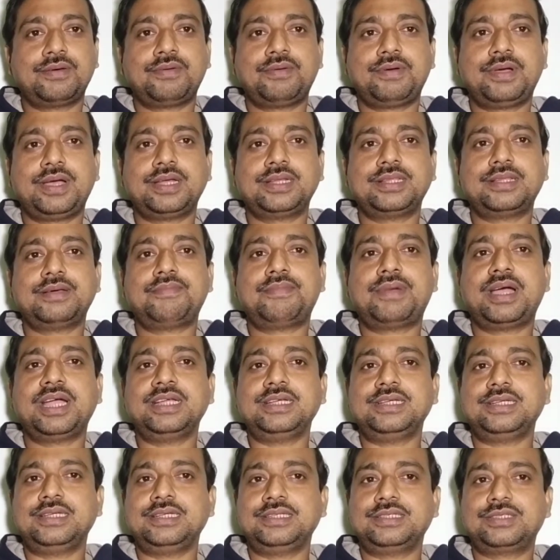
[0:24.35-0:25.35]
Where the
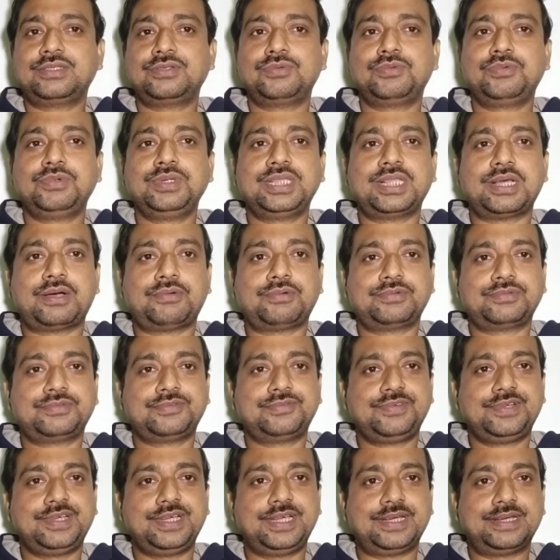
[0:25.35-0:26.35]
Mind is Without
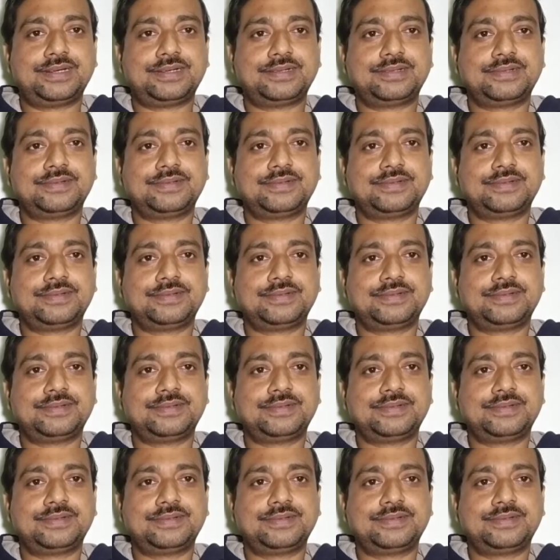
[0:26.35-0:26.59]
Fear.